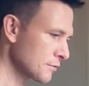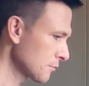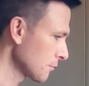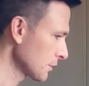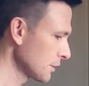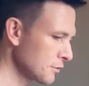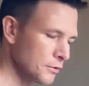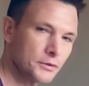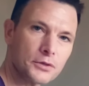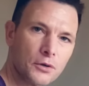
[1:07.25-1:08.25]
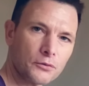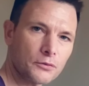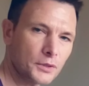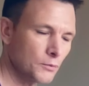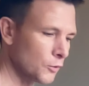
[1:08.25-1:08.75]
and what we're going to do is go
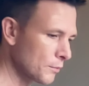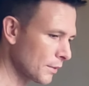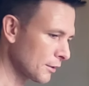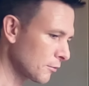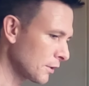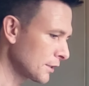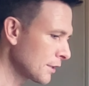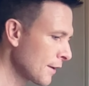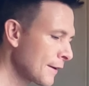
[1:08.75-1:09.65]
through them one by one,